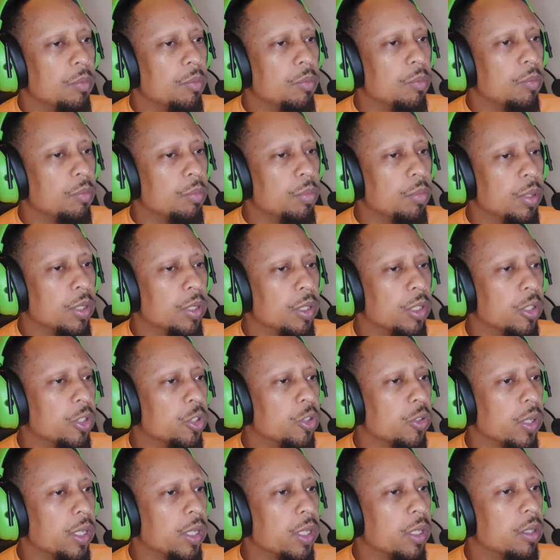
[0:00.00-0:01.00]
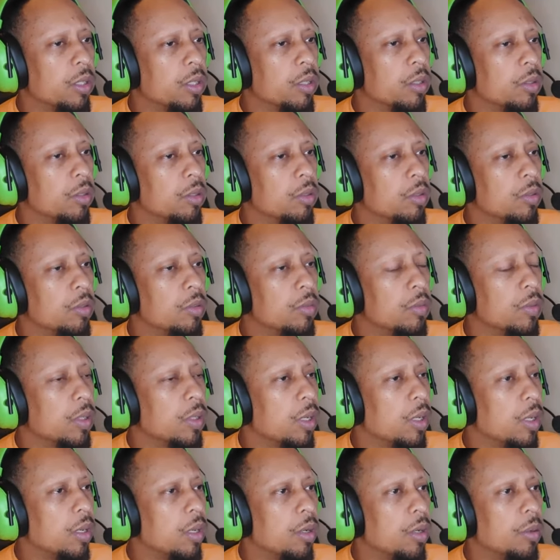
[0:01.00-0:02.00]
but a good trade here.
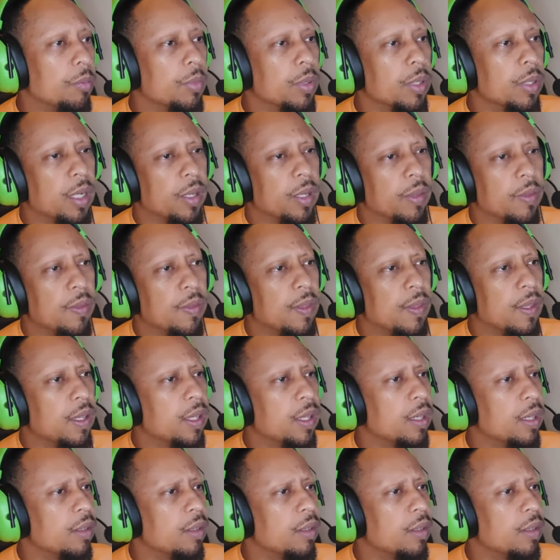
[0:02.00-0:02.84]
And I think